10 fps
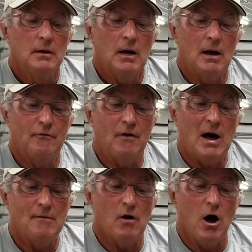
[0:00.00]
a
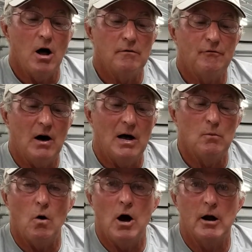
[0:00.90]
5 aught
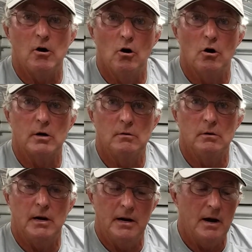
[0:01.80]
fine wire hook, and,
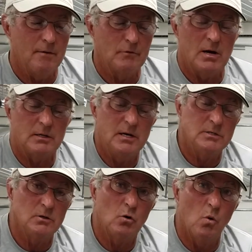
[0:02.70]
and I've got
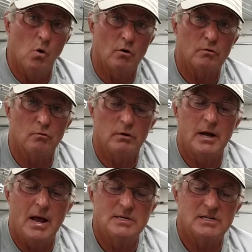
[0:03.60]
these in quarter,
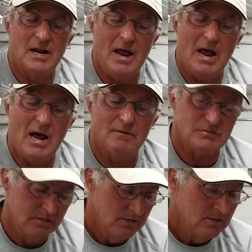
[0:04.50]
3 eighths, and halves.
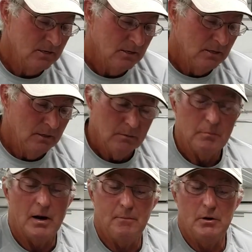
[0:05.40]

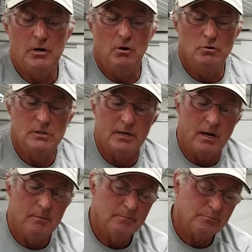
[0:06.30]
But I've been using
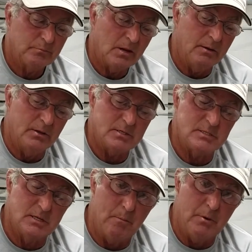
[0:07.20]
a,
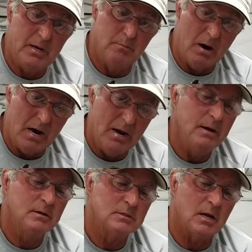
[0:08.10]
this is a big bite.
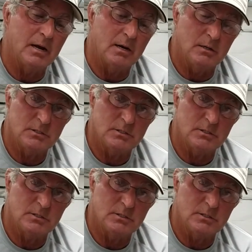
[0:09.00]
It's like a